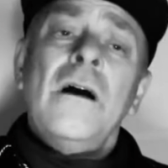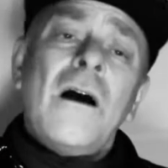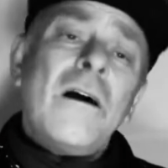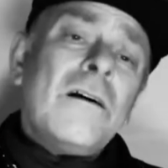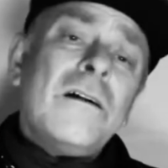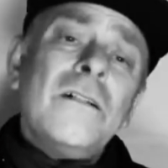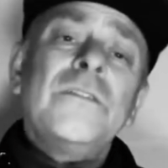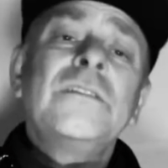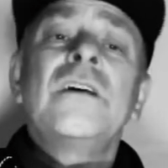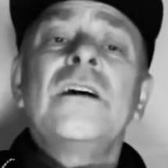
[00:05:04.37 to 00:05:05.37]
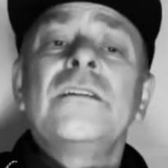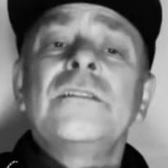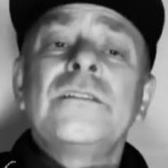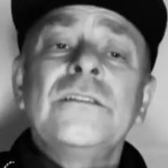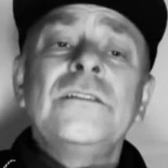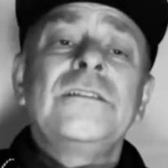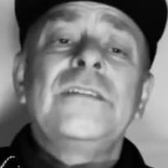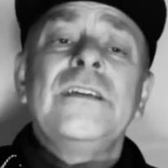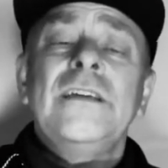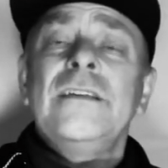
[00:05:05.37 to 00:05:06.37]
All the taunts and
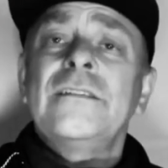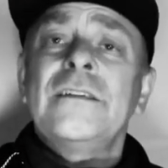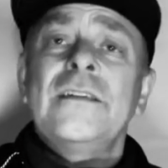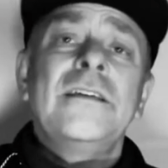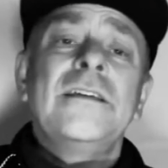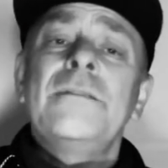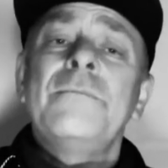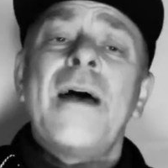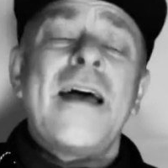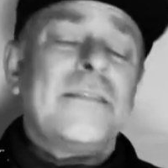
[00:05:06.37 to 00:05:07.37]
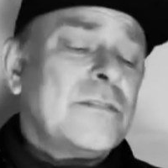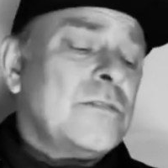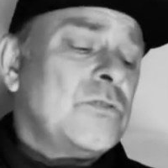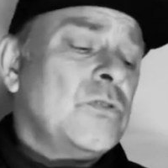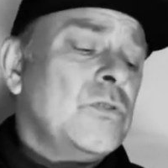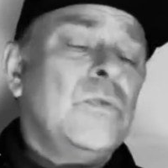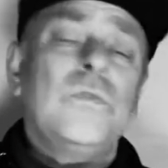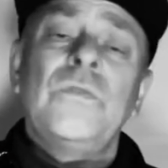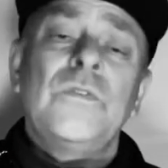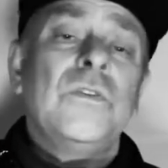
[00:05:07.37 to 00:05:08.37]
teasing Mask the
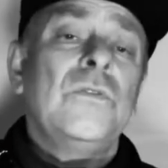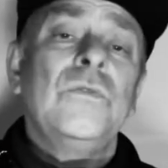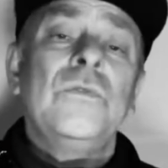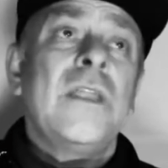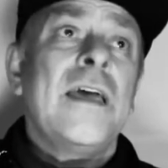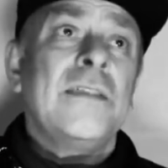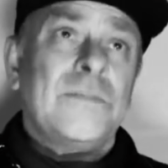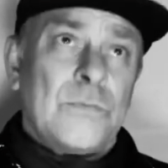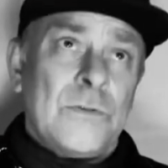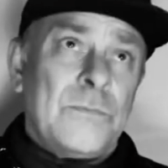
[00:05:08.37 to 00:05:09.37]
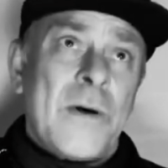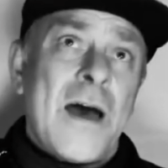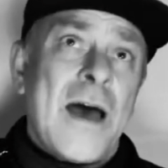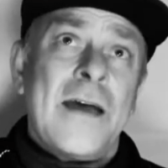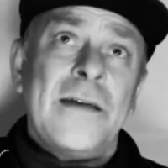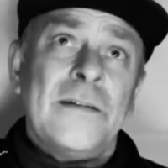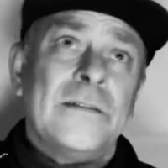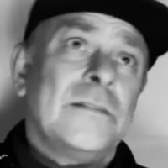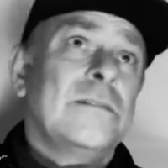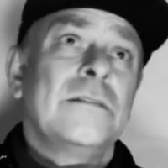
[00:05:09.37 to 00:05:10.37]
truth you lace with
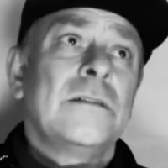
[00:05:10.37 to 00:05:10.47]
bile